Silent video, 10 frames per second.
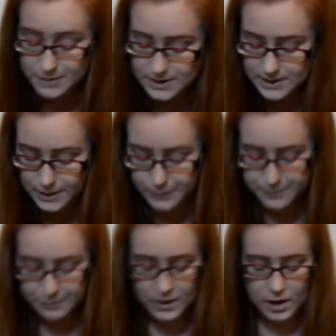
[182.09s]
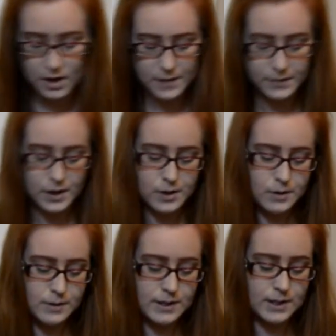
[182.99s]
So I got
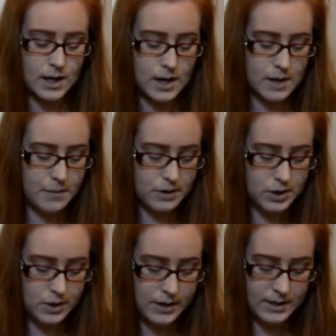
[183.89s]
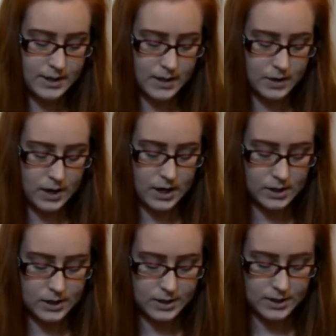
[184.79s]
those. Um, I'll show you guys the other
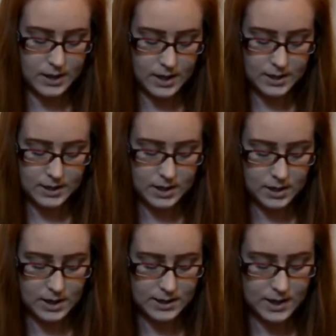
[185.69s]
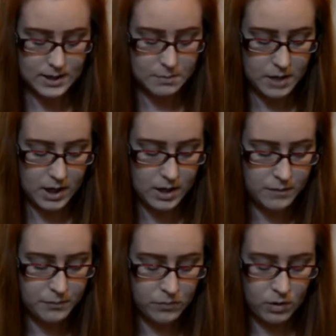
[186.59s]
colors that they sent me.
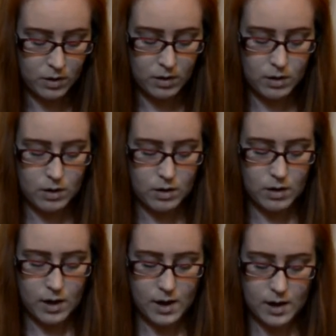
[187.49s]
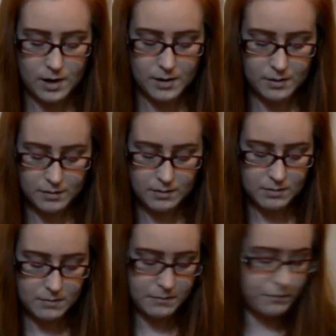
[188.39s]

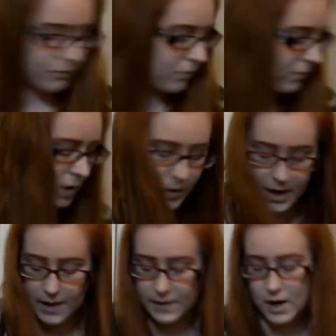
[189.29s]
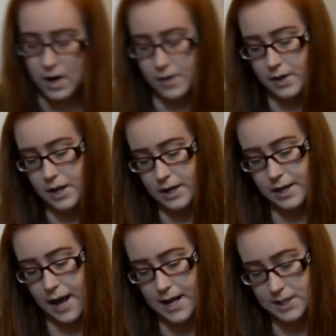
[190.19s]
Um, oh yeah, and they are the
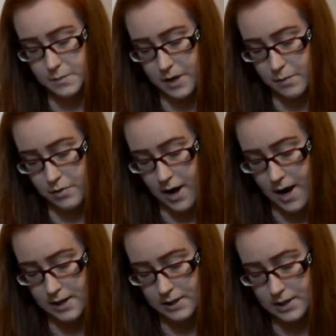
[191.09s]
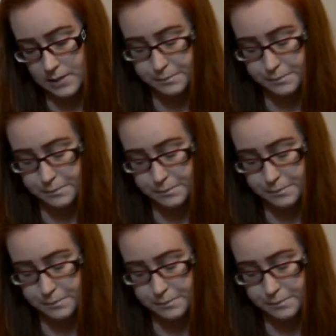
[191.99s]
Gatsby brand.